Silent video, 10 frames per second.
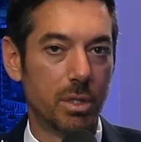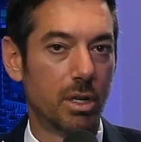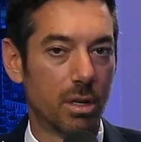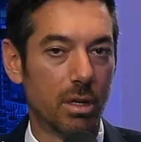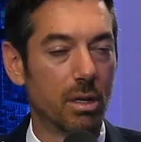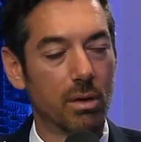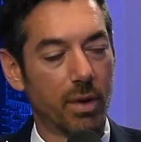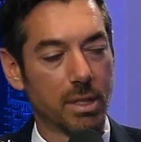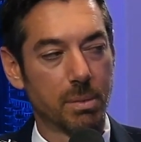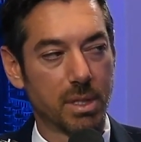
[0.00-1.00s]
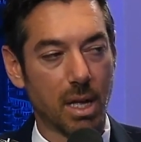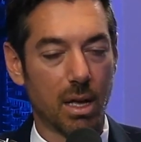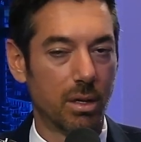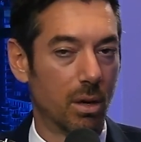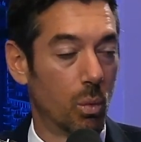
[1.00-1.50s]
your, your investment
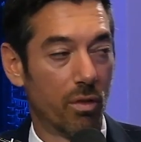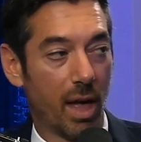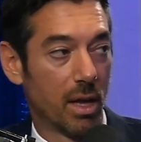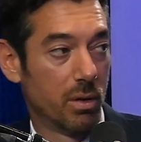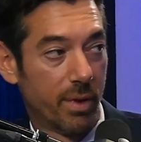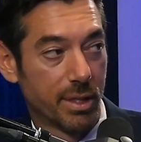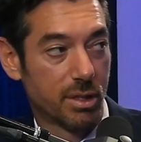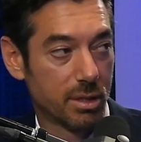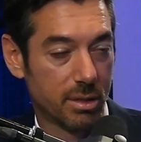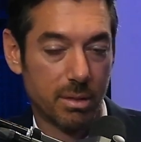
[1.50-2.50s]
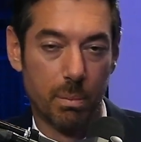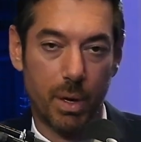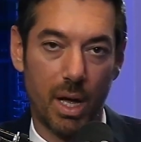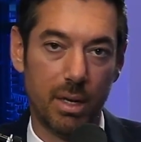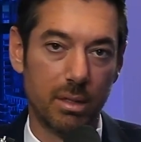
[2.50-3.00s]
style. You know, we're value investors,
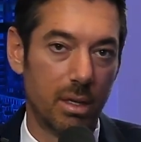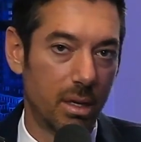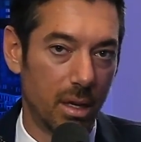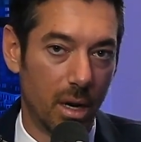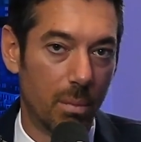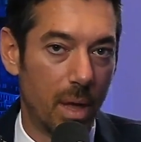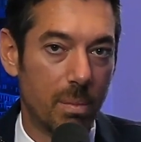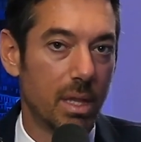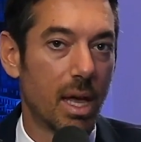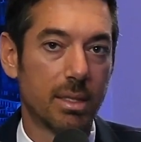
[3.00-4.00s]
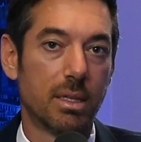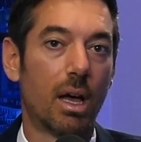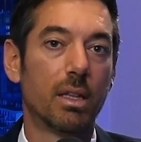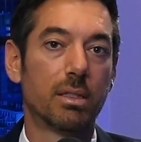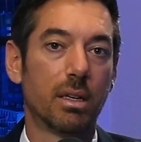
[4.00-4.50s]
but mm-hmm. you know, maybe that's
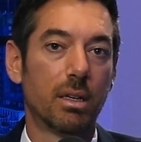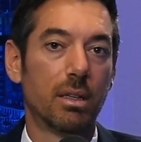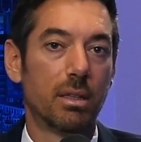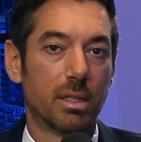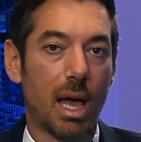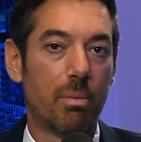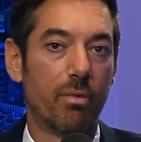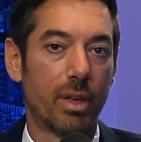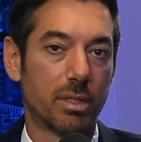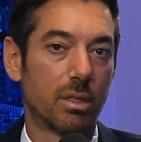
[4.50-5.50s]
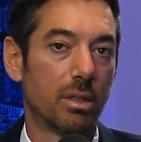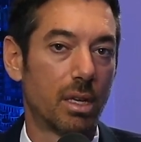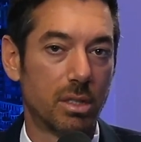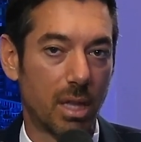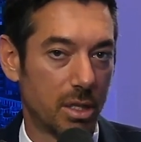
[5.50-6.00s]
not uh, the type of investor
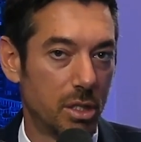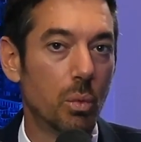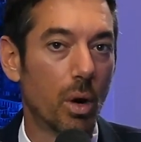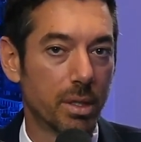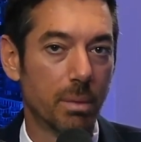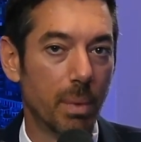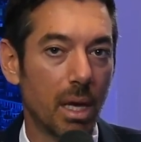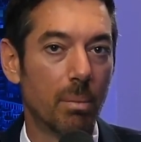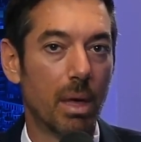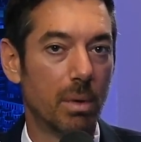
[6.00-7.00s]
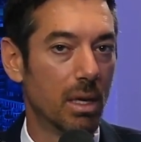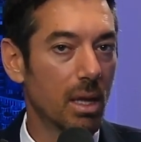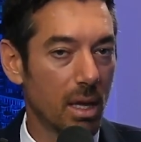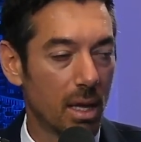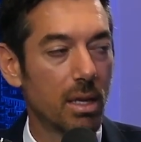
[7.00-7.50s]
that, that you want to be. Maybe
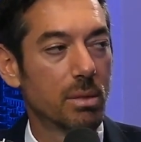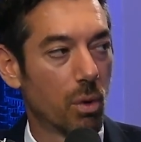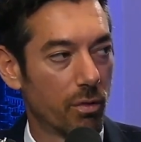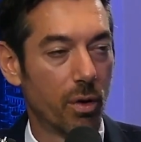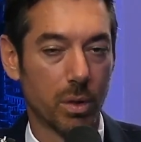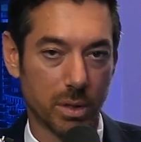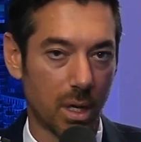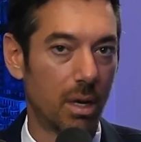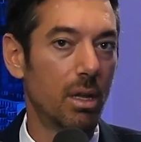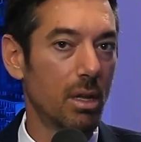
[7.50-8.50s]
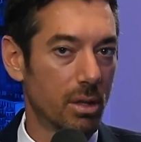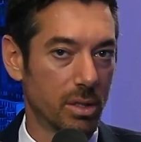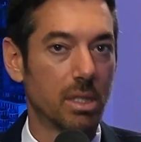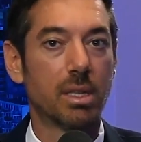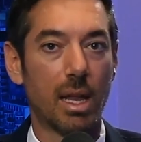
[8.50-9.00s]
it is more focused on those
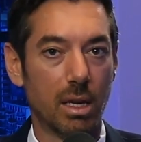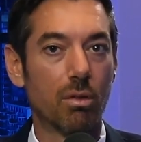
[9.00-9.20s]
exciting